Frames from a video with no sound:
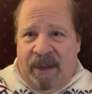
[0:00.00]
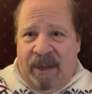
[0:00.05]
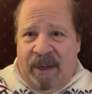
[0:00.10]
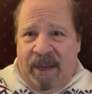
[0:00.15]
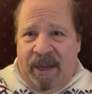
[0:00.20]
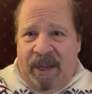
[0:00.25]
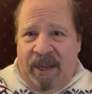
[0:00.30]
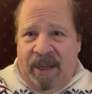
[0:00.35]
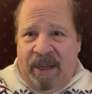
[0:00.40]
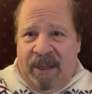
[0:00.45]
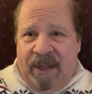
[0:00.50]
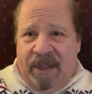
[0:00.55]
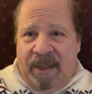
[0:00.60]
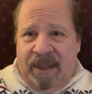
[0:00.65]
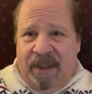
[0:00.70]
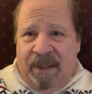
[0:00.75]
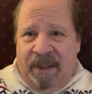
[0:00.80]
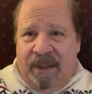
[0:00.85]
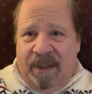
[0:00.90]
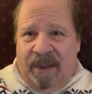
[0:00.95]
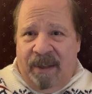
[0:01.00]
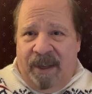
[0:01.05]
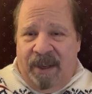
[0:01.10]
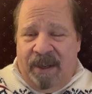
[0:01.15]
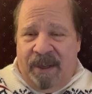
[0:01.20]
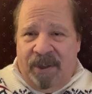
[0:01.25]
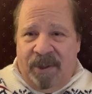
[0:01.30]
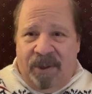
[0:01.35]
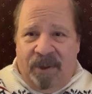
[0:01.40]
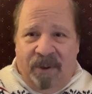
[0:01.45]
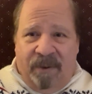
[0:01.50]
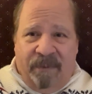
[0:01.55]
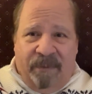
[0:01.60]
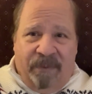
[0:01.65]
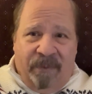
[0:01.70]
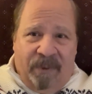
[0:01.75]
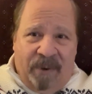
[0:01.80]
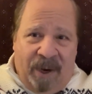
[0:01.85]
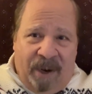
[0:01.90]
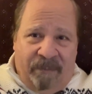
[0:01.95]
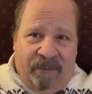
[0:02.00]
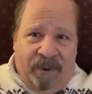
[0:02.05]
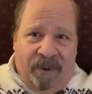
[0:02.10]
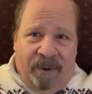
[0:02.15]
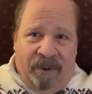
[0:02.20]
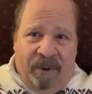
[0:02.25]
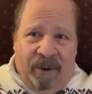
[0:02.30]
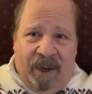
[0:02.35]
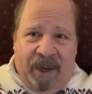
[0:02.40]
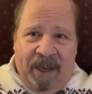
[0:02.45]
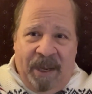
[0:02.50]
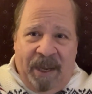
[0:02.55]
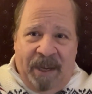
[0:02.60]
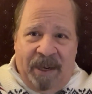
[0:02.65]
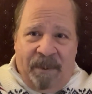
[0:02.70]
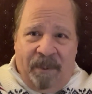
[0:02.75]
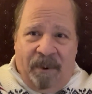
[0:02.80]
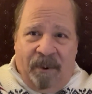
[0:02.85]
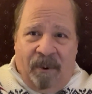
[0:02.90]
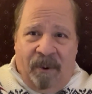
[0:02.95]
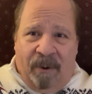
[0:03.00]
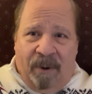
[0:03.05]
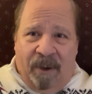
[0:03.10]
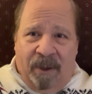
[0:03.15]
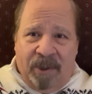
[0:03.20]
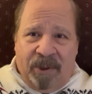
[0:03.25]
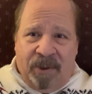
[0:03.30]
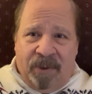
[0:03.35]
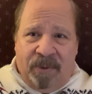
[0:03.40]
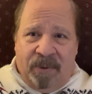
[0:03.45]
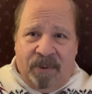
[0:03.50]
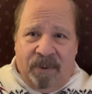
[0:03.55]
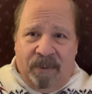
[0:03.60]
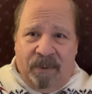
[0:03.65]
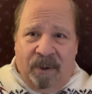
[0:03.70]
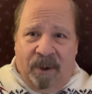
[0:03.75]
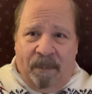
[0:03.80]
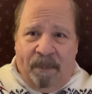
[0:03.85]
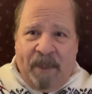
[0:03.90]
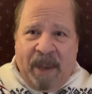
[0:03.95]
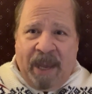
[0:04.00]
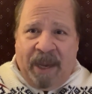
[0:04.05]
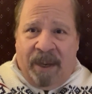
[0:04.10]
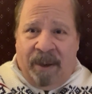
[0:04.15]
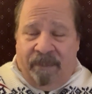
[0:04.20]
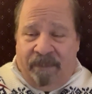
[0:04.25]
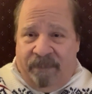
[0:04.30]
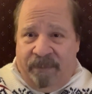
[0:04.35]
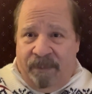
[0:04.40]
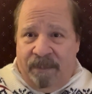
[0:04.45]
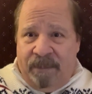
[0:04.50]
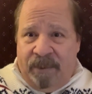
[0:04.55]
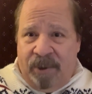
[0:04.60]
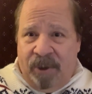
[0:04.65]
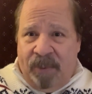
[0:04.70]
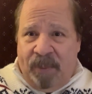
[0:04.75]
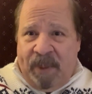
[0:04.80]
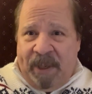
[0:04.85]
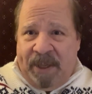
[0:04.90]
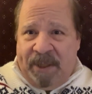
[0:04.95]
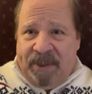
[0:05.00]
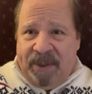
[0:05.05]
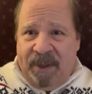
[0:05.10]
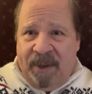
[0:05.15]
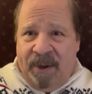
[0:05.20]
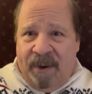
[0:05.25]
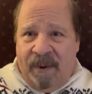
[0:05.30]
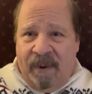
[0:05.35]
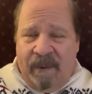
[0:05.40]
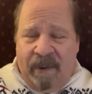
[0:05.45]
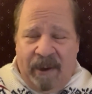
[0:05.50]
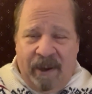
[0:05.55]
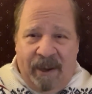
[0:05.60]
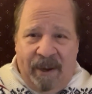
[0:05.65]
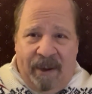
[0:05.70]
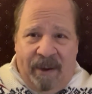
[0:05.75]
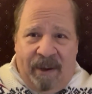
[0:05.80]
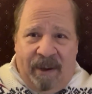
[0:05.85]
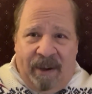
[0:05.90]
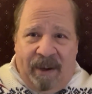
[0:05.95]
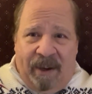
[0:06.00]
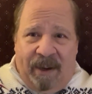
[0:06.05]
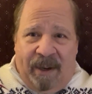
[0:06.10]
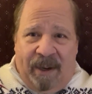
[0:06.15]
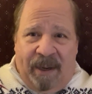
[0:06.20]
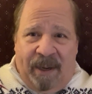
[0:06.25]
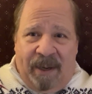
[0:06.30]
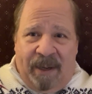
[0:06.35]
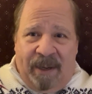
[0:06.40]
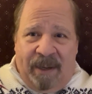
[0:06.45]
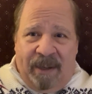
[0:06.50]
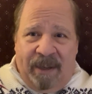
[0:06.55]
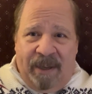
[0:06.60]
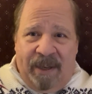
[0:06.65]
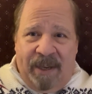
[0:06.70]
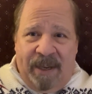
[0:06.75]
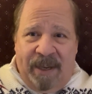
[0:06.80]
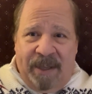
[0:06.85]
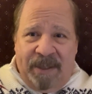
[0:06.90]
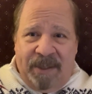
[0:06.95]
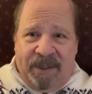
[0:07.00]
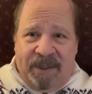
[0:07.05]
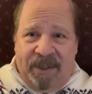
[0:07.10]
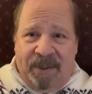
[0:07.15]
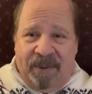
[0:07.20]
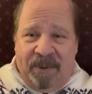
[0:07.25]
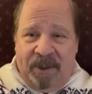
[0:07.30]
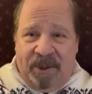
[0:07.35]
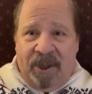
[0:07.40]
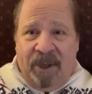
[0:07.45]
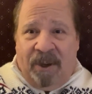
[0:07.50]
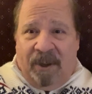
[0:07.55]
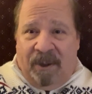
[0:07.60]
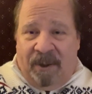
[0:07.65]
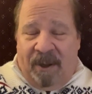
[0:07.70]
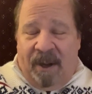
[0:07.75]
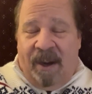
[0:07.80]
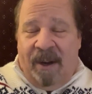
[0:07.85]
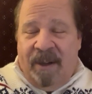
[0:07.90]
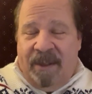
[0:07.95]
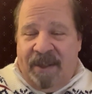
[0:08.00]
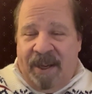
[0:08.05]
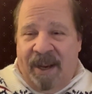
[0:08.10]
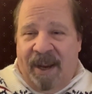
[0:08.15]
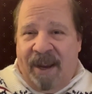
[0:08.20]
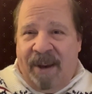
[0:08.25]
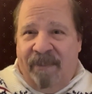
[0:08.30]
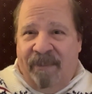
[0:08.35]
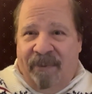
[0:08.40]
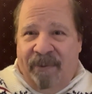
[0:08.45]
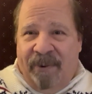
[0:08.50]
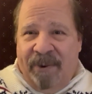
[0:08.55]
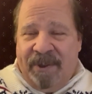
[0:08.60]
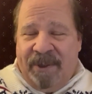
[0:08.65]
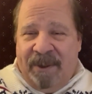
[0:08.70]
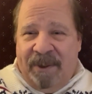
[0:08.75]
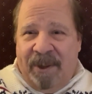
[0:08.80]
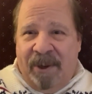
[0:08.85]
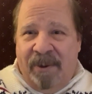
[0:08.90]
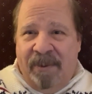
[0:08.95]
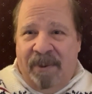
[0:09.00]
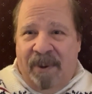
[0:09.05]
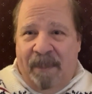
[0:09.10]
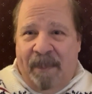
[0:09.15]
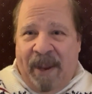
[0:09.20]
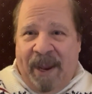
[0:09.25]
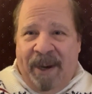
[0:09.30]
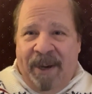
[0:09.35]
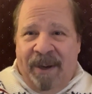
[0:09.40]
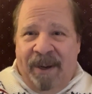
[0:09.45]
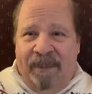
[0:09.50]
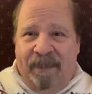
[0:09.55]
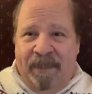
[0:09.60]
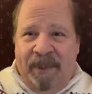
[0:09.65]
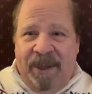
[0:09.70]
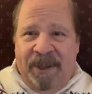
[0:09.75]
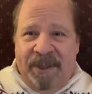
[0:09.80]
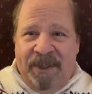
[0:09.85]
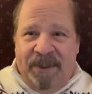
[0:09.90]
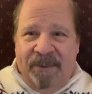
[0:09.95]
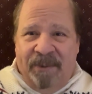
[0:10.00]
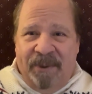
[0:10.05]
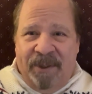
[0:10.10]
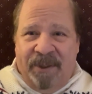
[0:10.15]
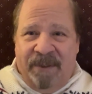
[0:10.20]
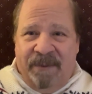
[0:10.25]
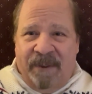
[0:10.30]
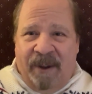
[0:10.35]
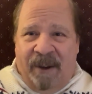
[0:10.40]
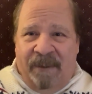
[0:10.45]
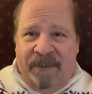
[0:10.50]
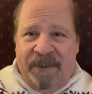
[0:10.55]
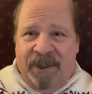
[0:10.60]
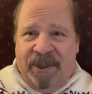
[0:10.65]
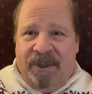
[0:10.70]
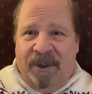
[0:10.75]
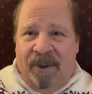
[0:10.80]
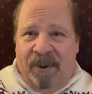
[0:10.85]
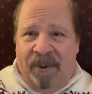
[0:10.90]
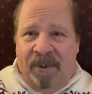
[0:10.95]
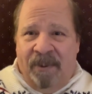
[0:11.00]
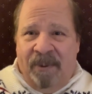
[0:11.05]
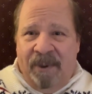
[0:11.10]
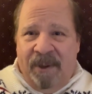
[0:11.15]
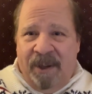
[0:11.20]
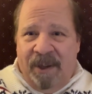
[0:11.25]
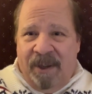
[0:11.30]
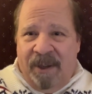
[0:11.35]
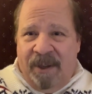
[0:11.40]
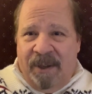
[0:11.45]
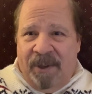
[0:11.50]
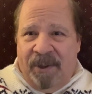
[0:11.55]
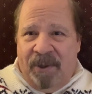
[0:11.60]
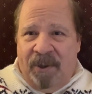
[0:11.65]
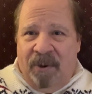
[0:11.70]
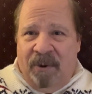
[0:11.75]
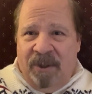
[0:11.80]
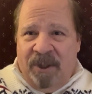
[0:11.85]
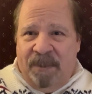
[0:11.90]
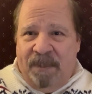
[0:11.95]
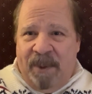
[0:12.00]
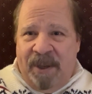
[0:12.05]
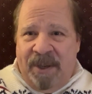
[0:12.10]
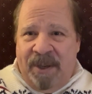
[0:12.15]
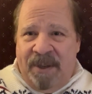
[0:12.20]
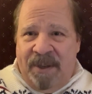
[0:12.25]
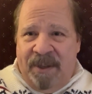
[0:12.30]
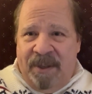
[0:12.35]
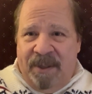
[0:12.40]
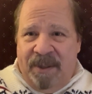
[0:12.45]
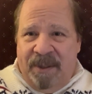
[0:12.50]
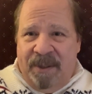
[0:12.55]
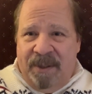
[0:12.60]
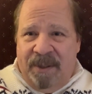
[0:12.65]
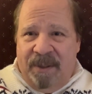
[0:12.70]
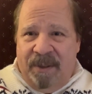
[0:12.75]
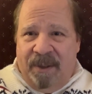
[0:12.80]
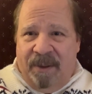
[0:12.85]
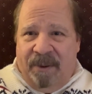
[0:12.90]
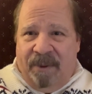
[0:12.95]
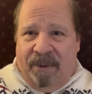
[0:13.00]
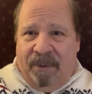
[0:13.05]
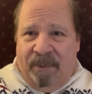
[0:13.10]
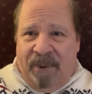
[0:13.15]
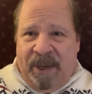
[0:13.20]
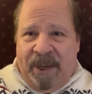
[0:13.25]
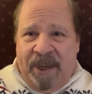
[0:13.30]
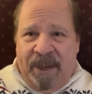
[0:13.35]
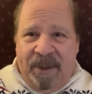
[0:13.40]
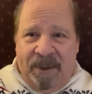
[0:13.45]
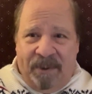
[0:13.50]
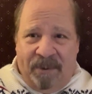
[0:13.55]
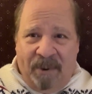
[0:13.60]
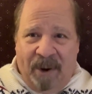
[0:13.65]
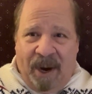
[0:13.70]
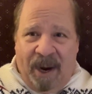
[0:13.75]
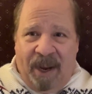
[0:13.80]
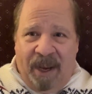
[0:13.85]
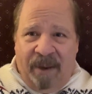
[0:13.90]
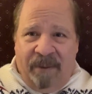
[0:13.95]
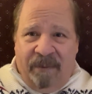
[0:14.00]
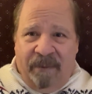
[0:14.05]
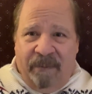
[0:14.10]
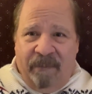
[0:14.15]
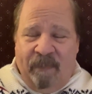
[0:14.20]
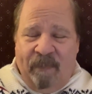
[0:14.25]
and then it took forever. I had a backup from 2 weeks ago, and so it took a long time for it to load the backup because it was off a slow USB 3 drive,